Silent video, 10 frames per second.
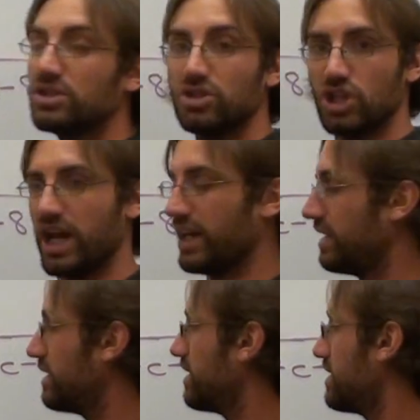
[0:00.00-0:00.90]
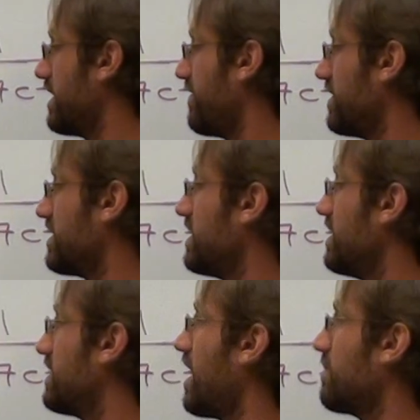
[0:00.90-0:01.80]
Check it.
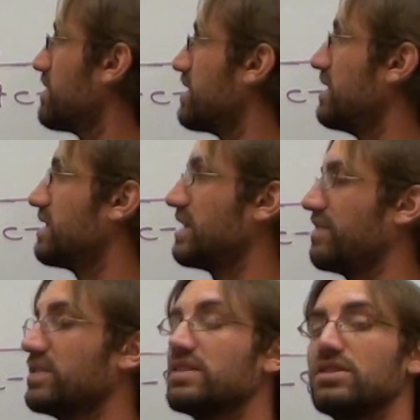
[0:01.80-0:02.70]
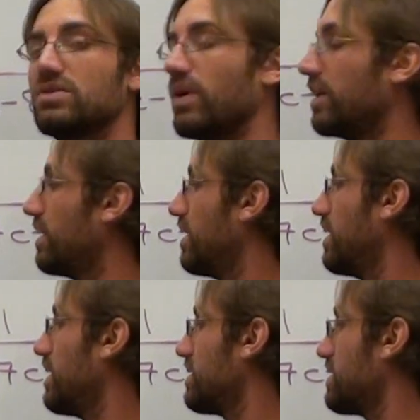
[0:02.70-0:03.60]
7c times c is 7c squared.
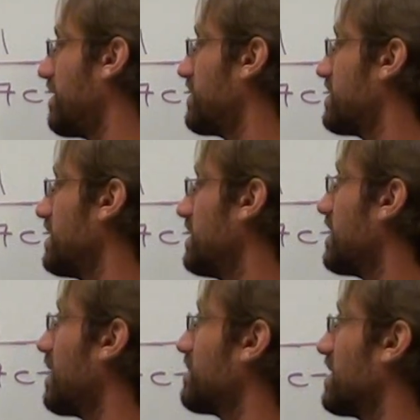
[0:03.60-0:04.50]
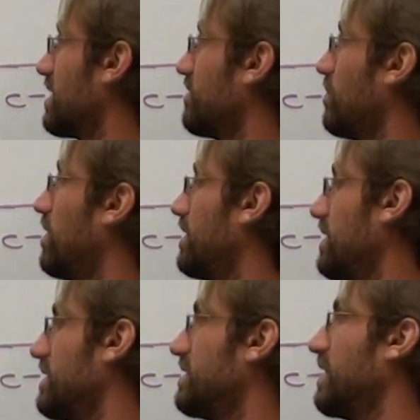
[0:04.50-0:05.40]
7c times negative 1
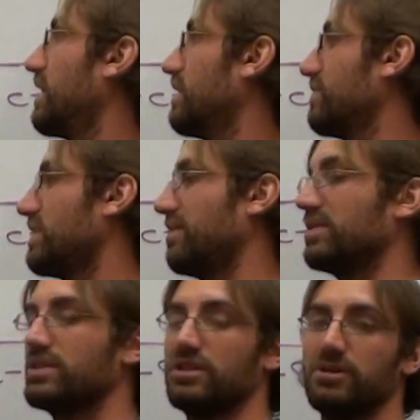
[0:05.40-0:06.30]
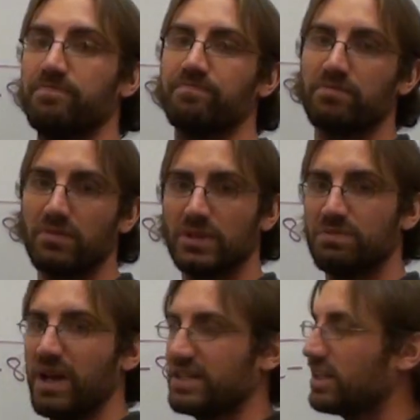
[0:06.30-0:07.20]
is negative 7c. It's
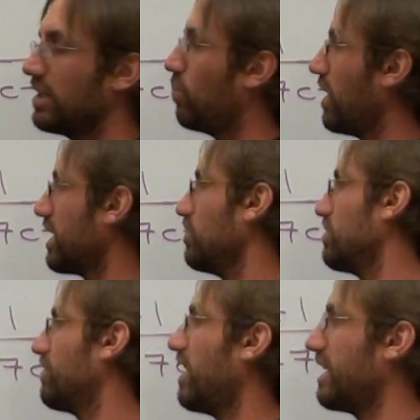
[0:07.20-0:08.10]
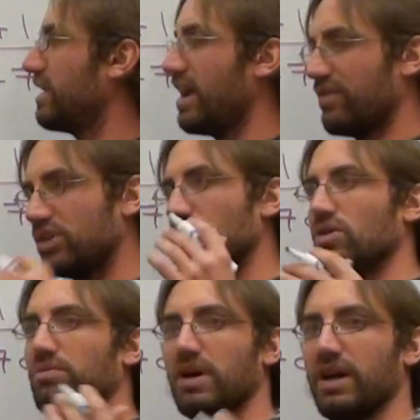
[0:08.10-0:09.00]
basically what can you divide every
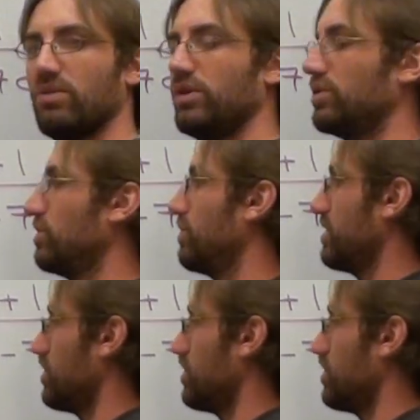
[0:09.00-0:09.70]
term by when you're doing